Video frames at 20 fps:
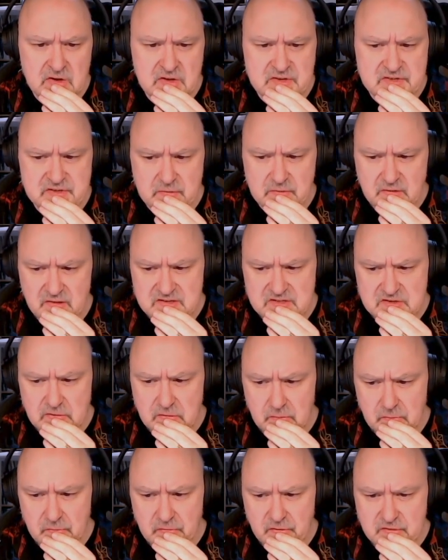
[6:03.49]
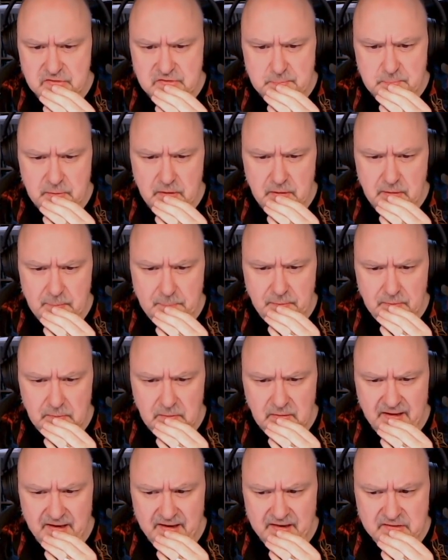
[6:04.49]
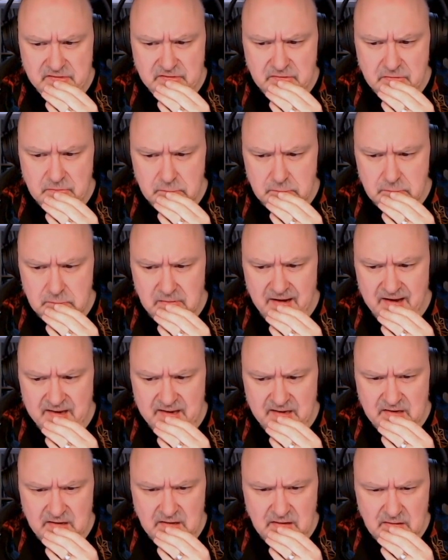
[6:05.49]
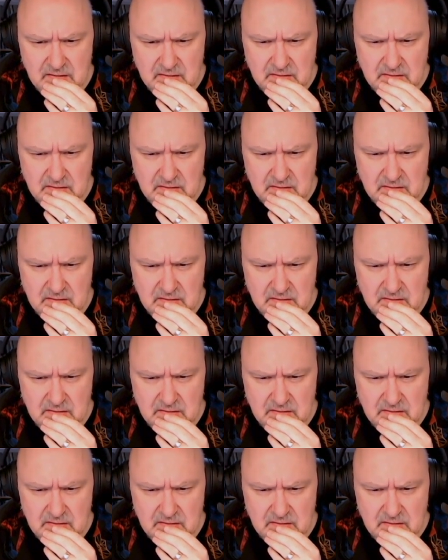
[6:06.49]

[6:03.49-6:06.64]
So let's call those purple and grey.